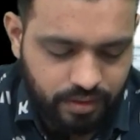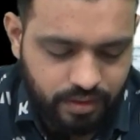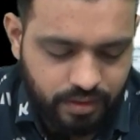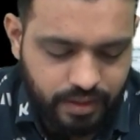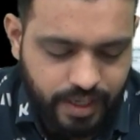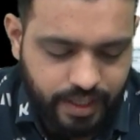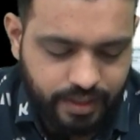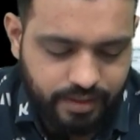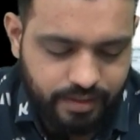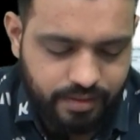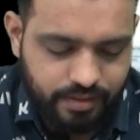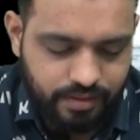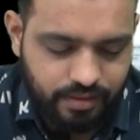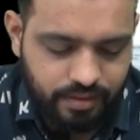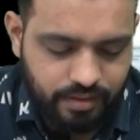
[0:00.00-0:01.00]
that
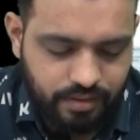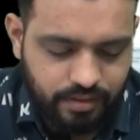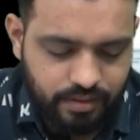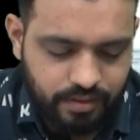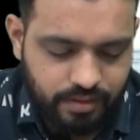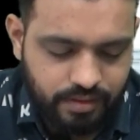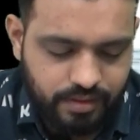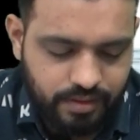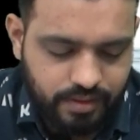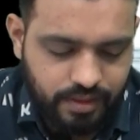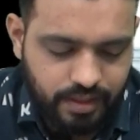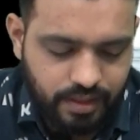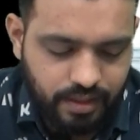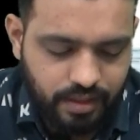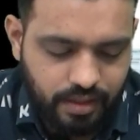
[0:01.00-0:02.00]
is
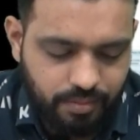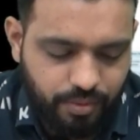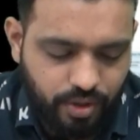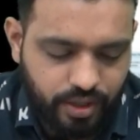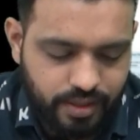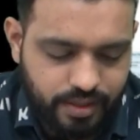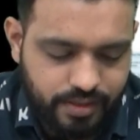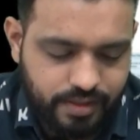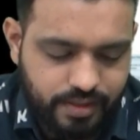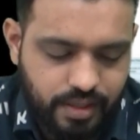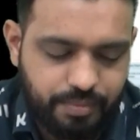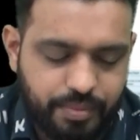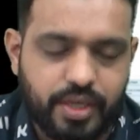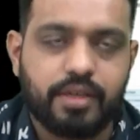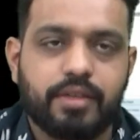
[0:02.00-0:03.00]
ciliary body,
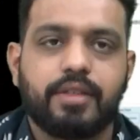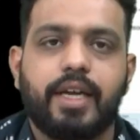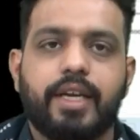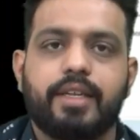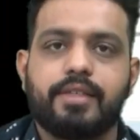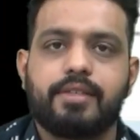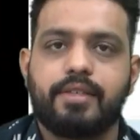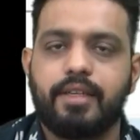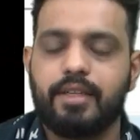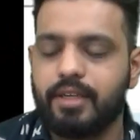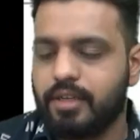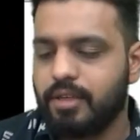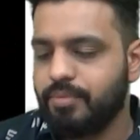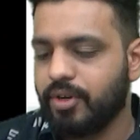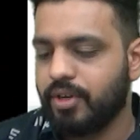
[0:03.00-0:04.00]
CB, that is
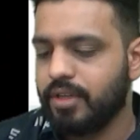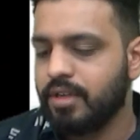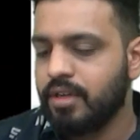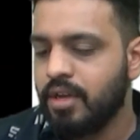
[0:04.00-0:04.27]
ciliary body.